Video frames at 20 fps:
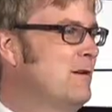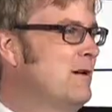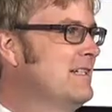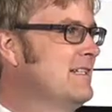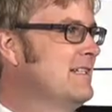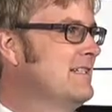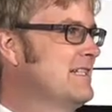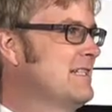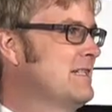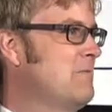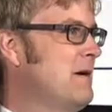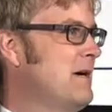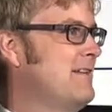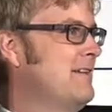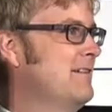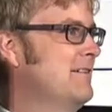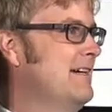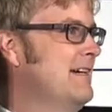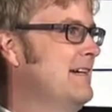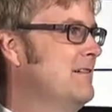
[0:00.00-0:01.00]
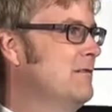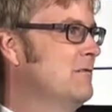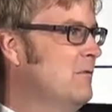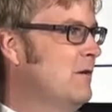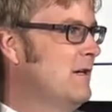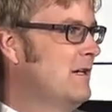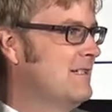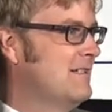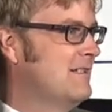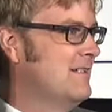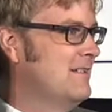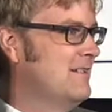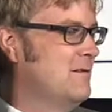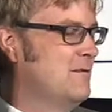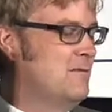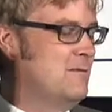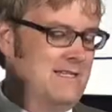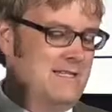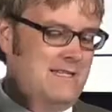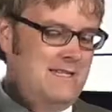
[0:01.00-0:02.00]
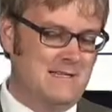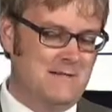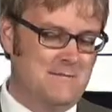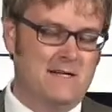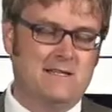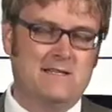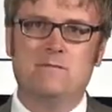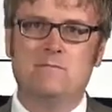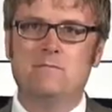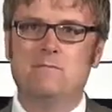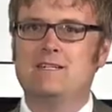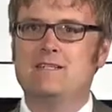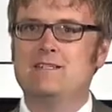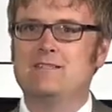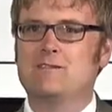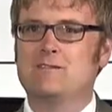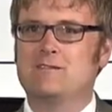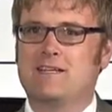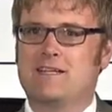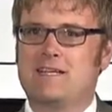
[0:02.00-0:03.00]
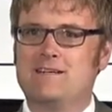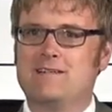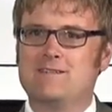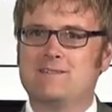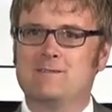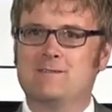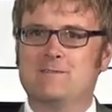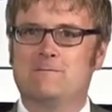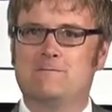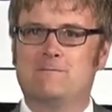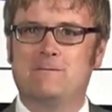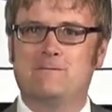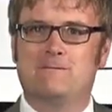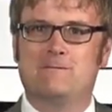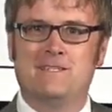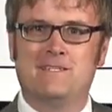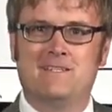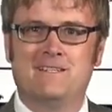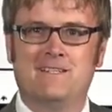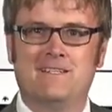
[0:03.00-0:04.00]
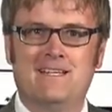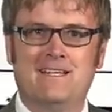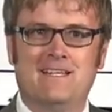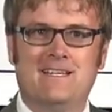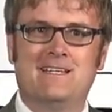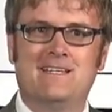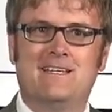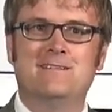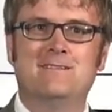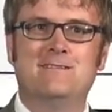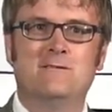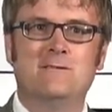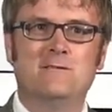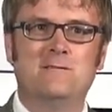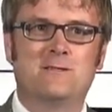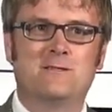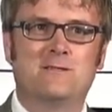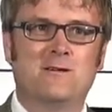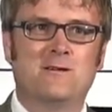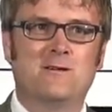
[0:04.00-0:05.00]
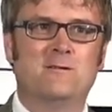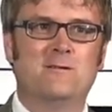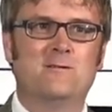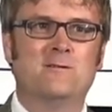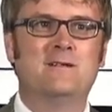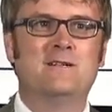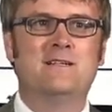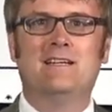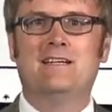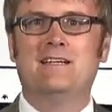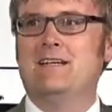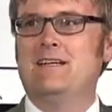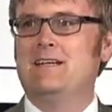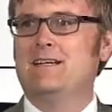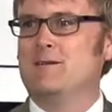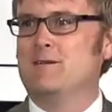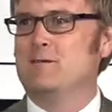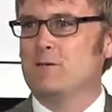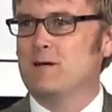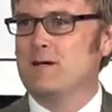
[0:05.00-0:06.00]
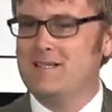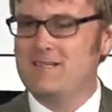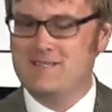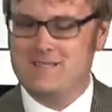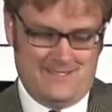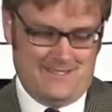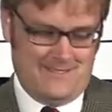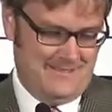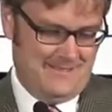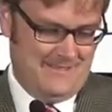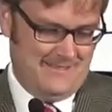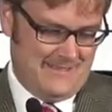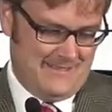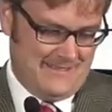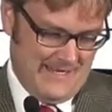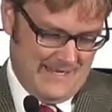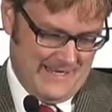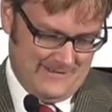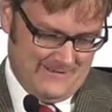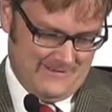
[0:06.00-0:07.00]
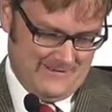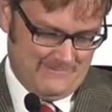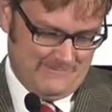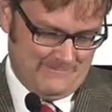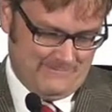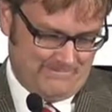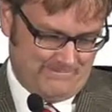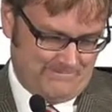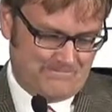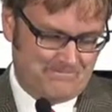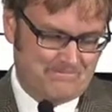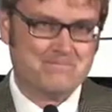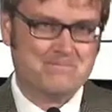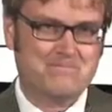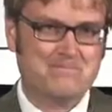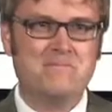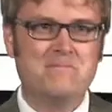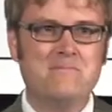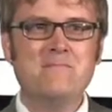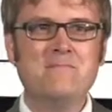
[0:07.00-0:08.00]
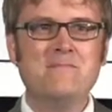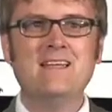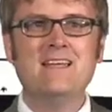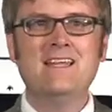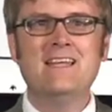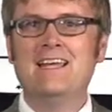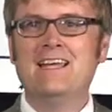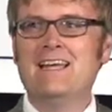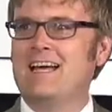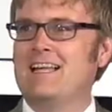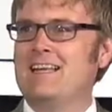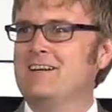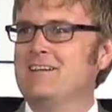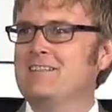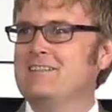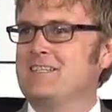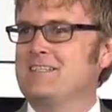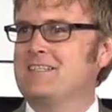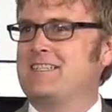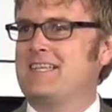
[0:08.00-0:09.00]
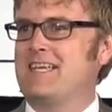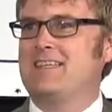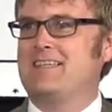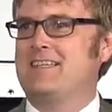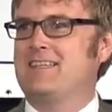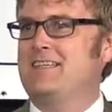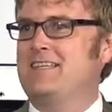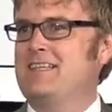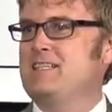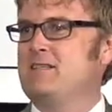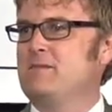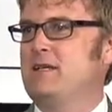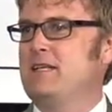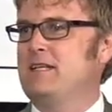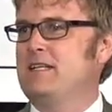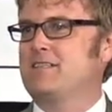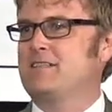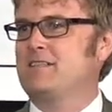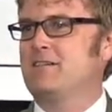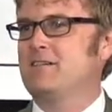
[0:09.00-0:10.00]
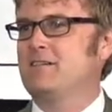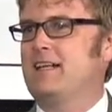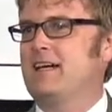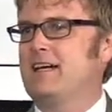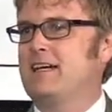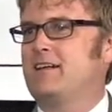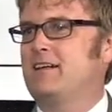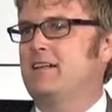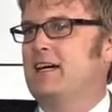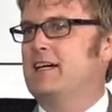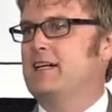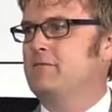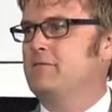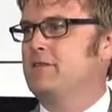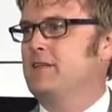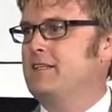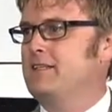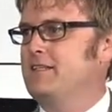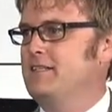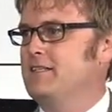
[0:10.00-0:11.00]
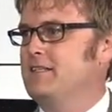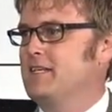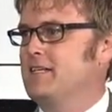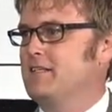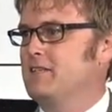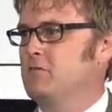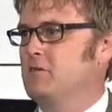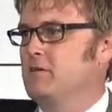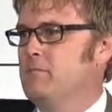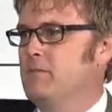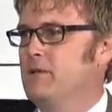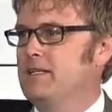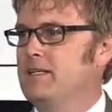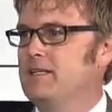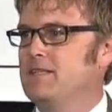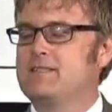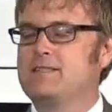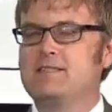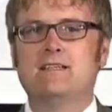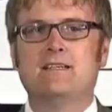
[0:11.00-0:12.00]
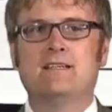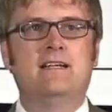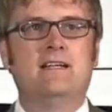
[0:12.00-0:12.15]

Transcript: wanted to speculate or wanted to know anything about the minutes or the Council of 50 can do so in great detail. And I'll just say that these minutes aren't like a lot of 19th century minutes